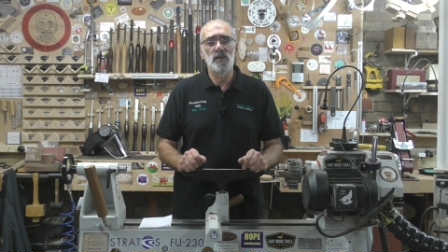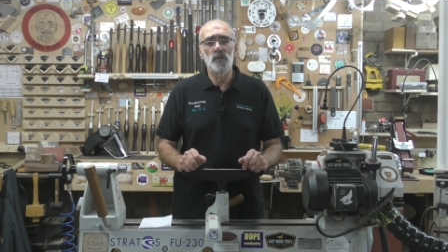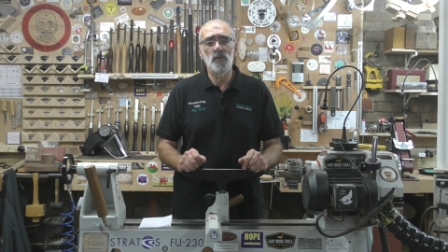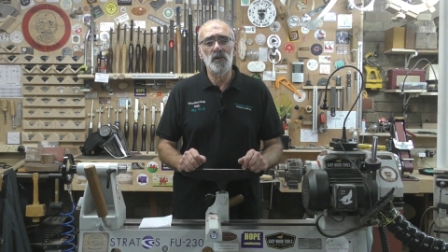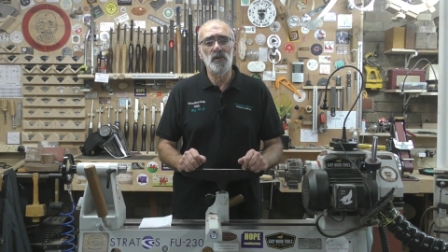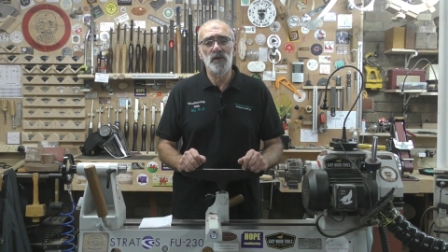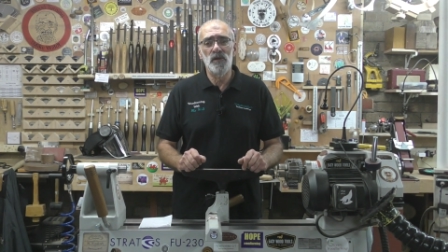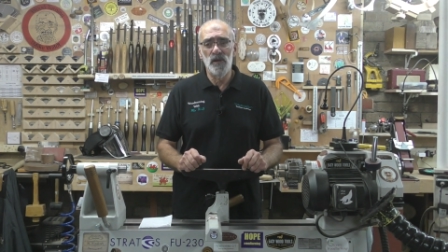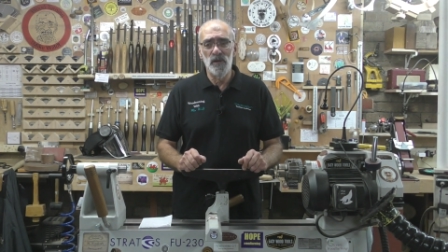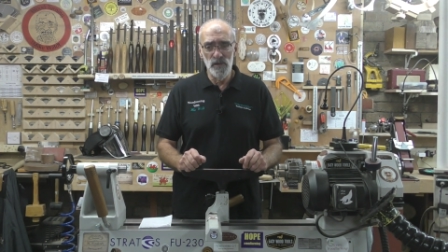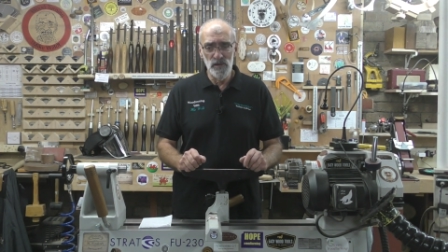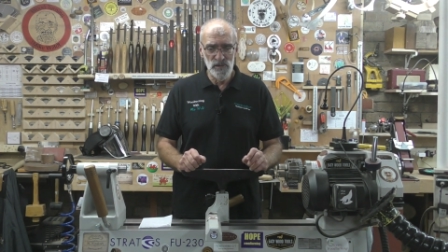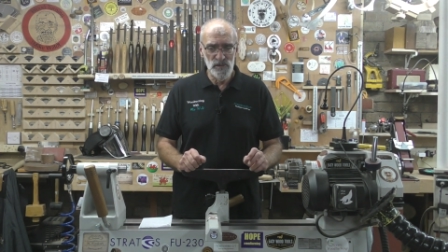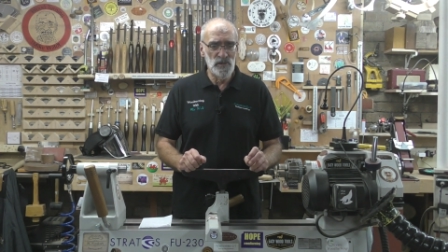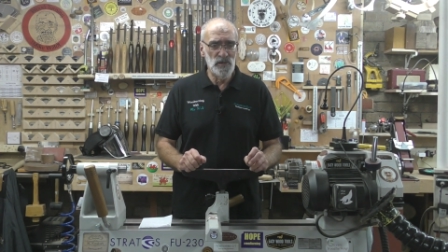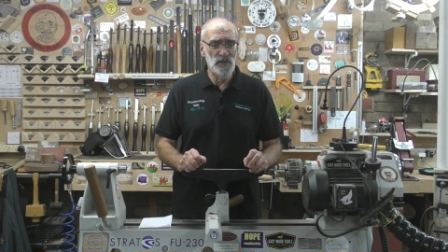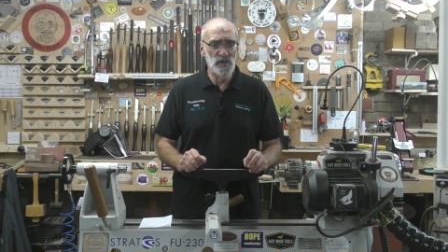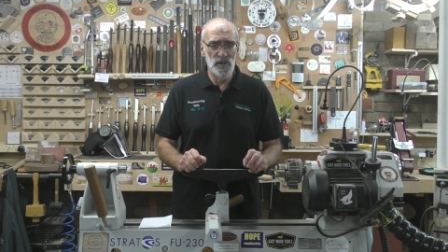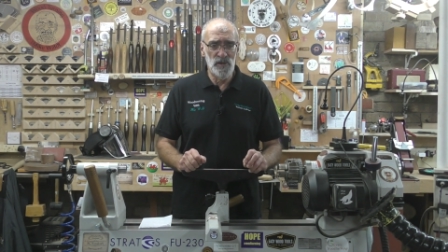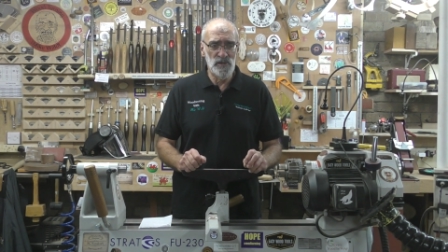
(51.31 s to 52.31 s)
Well, the
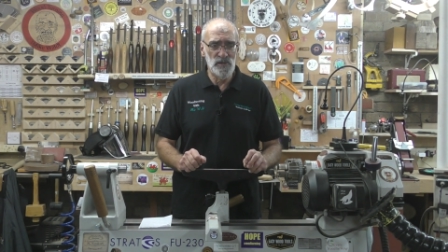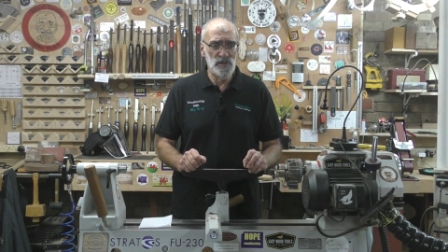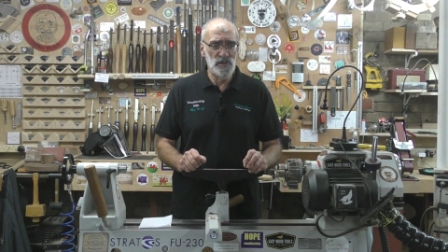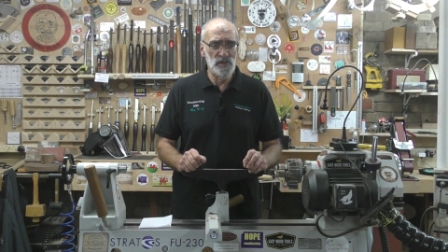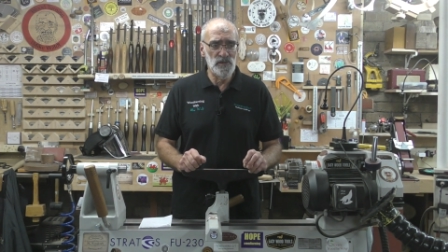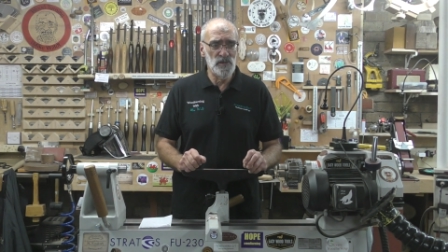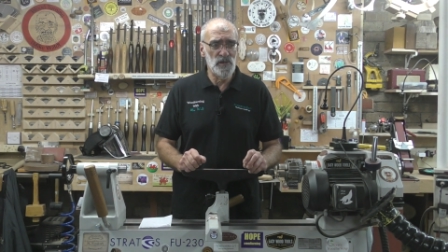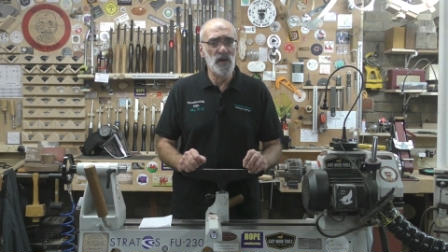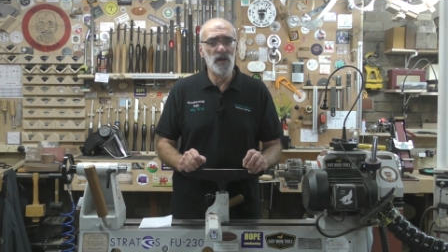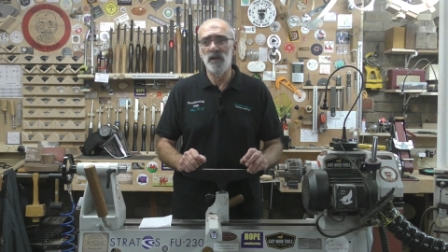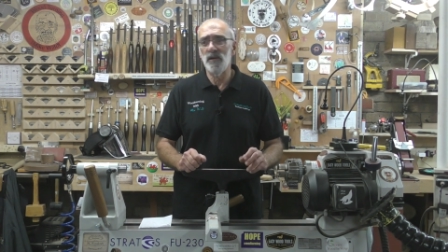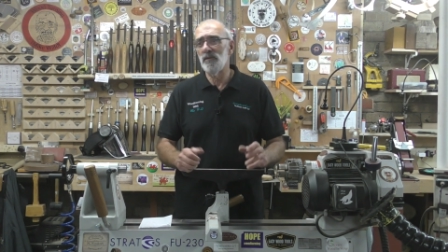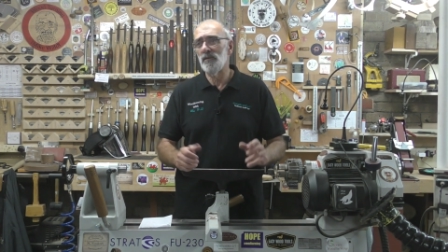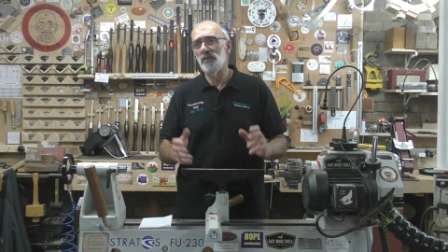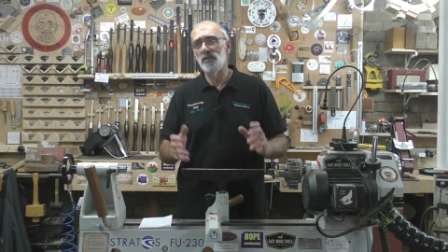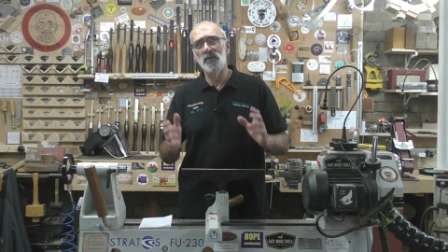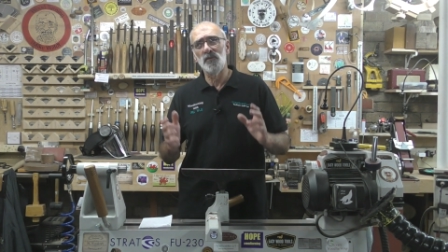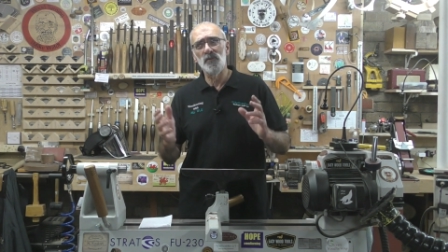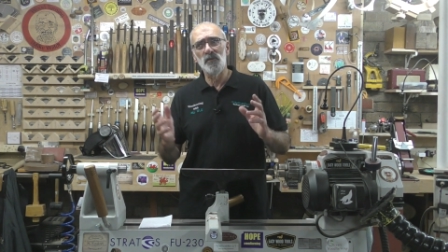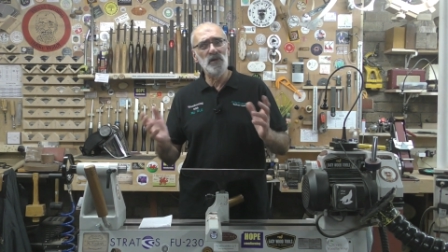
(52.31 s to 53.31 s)
answer to that is,
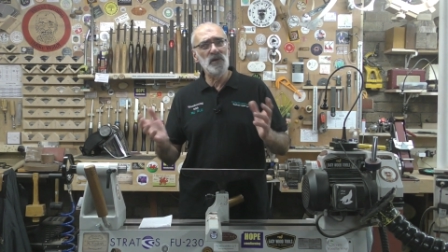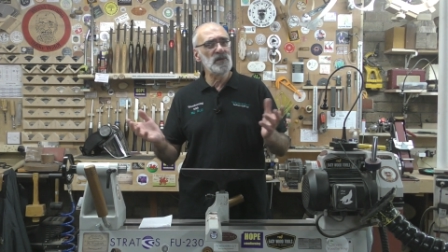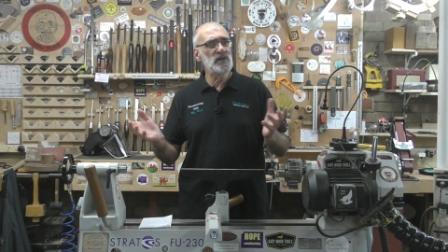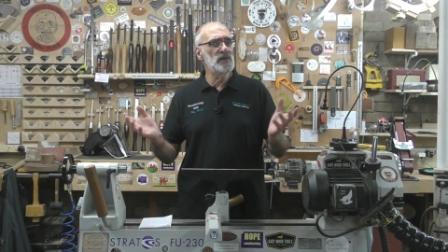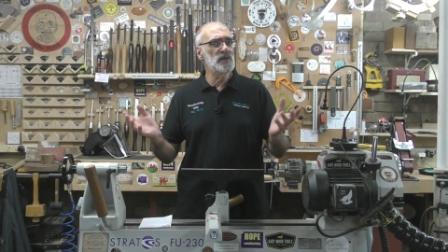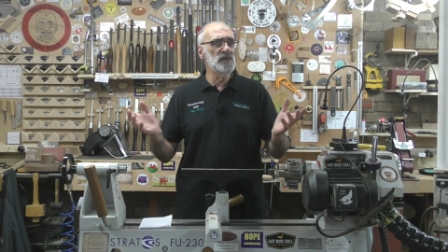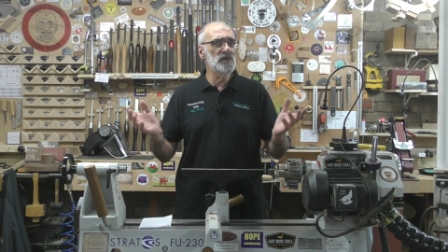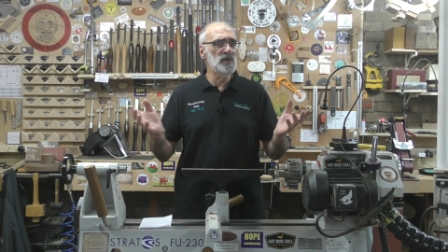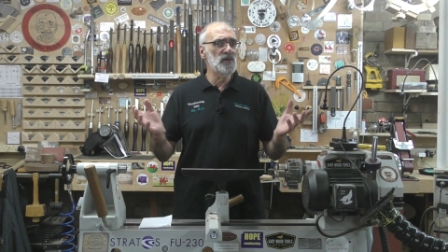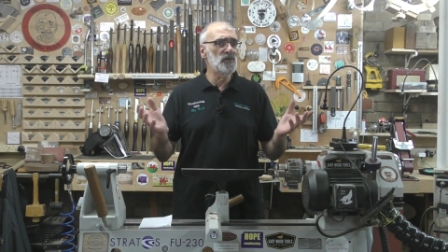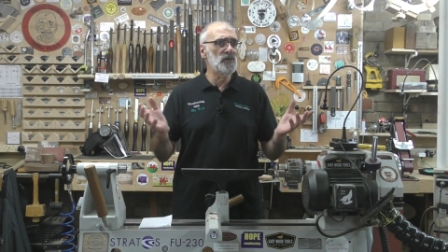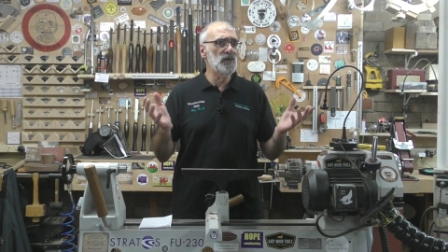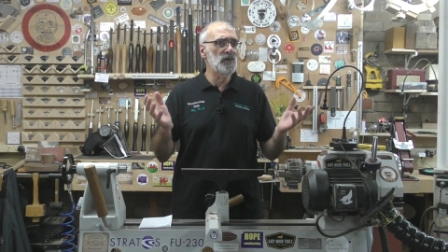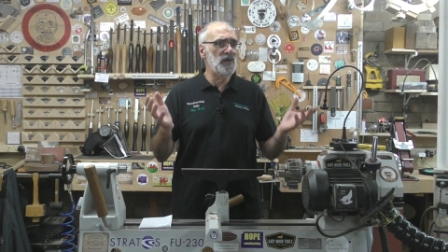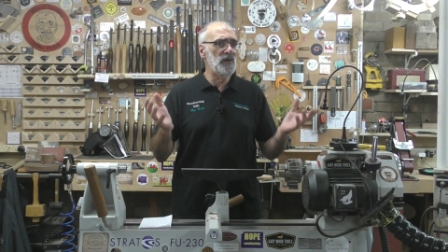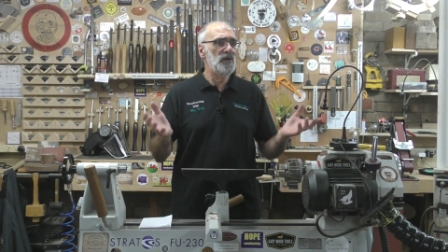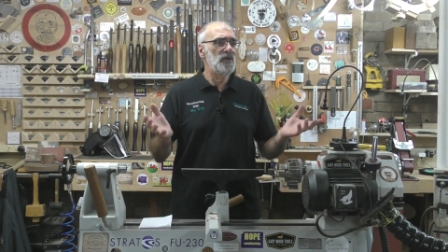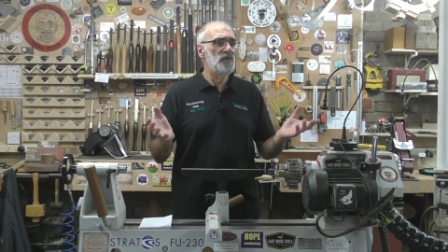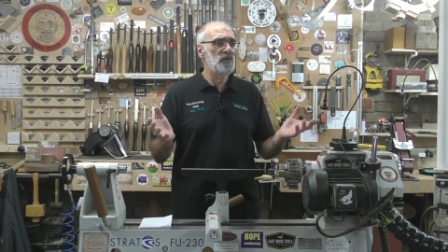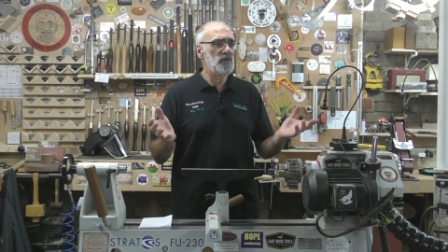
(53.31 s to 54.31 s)
and the reasons I
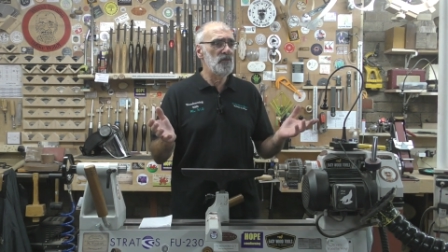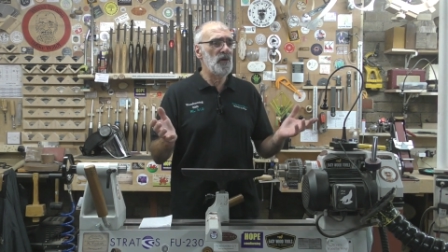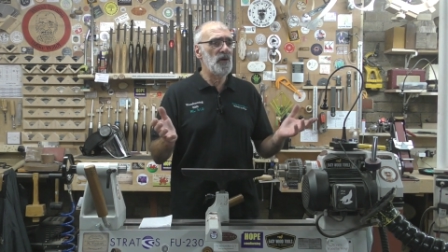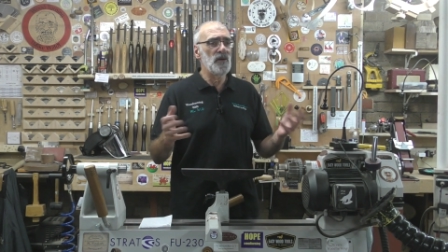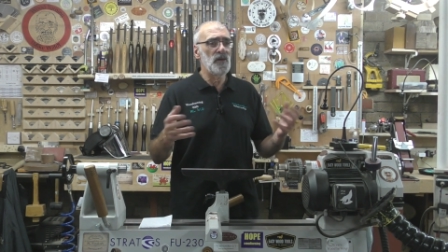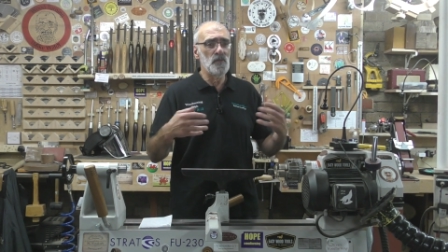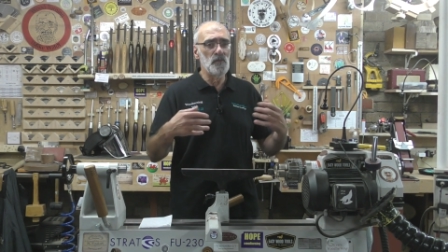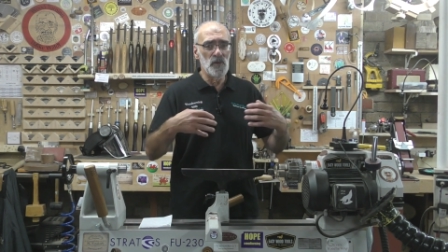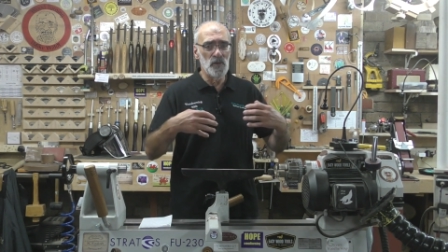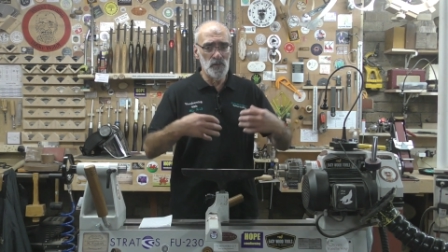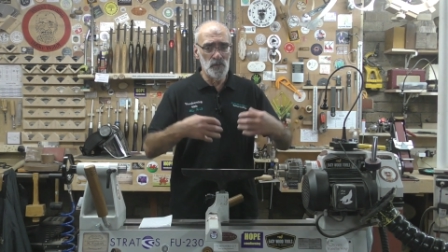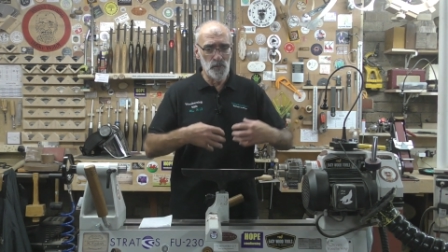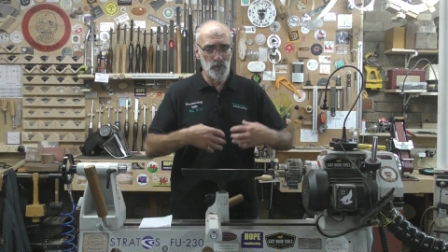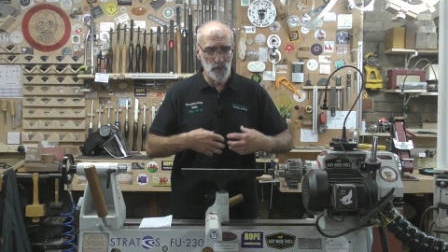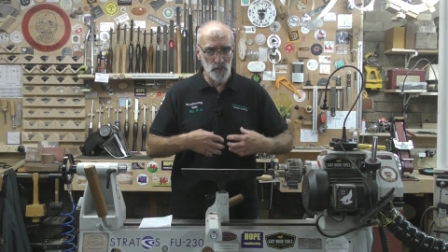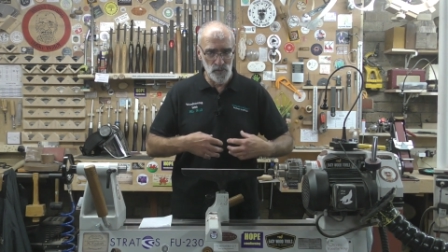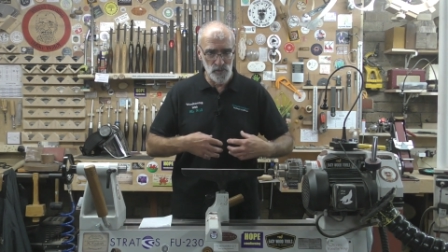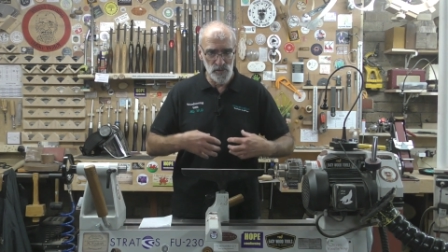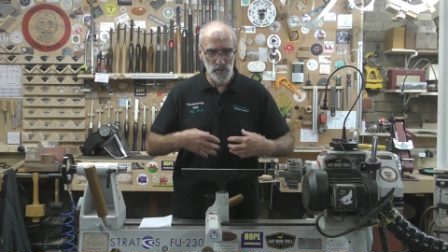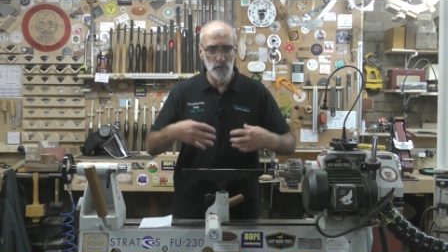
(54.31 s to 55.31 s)
give are my
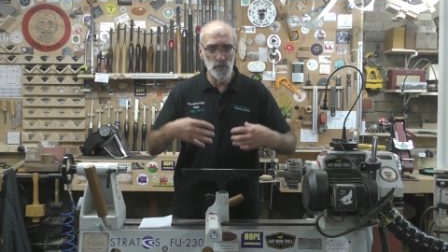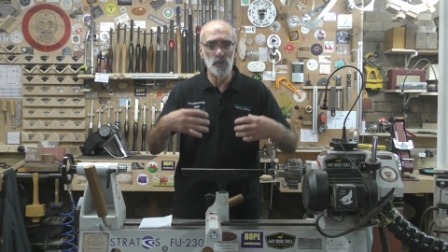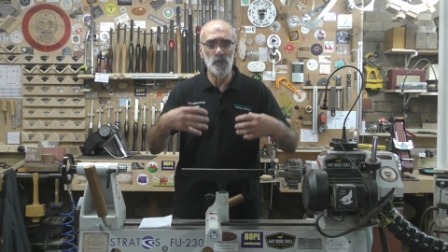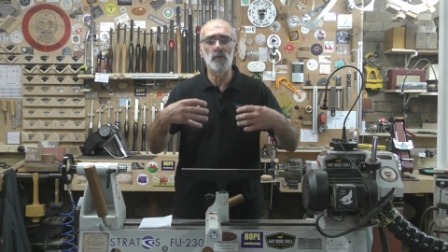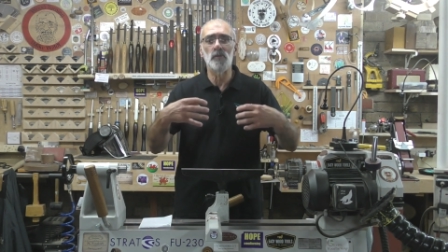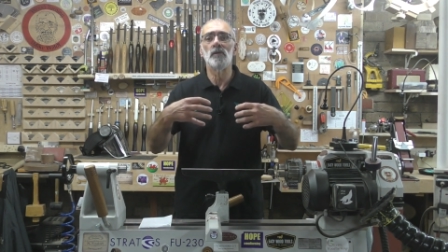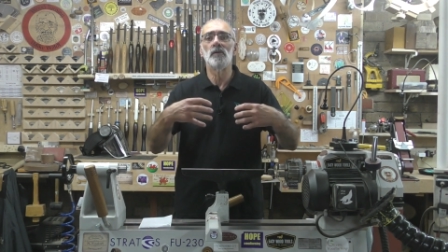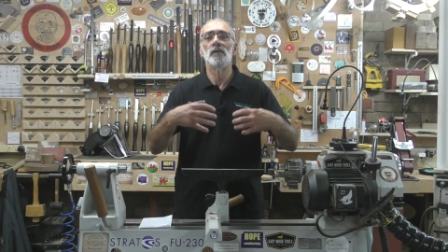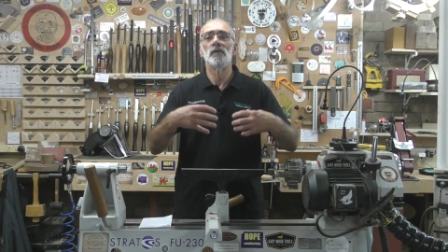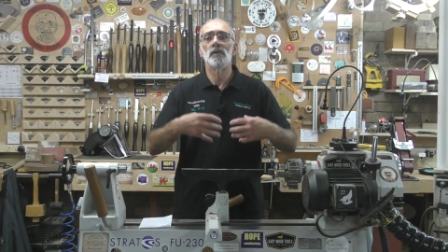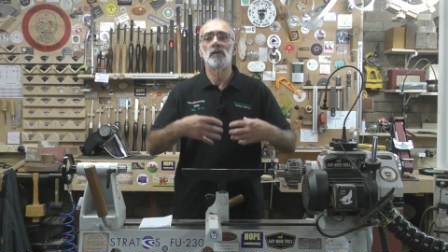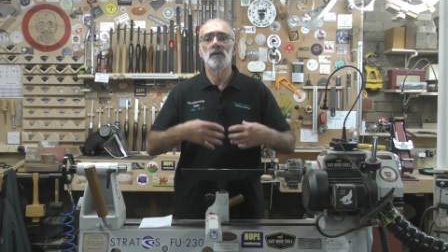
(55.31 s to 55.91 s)
personal